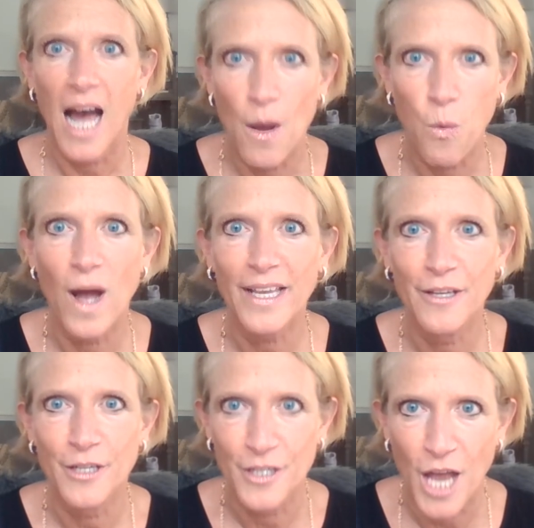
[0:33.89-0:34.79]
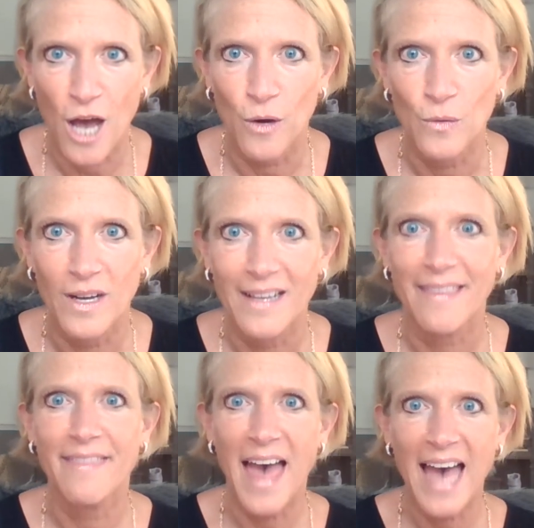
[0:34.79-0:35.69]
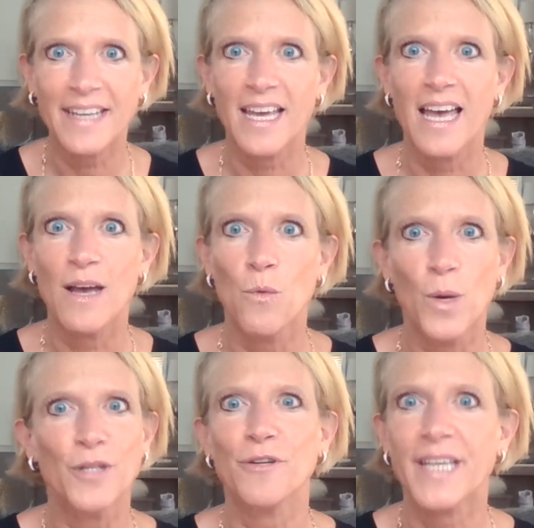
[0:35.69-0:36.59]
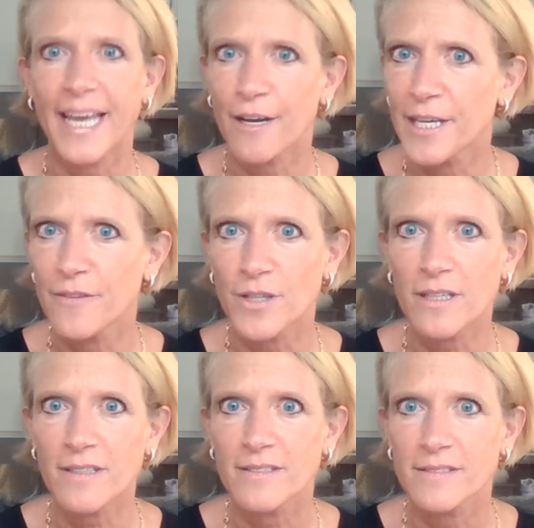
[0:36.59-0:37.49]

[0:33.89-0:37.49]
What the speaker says: I want you to know that when you're a caregiver,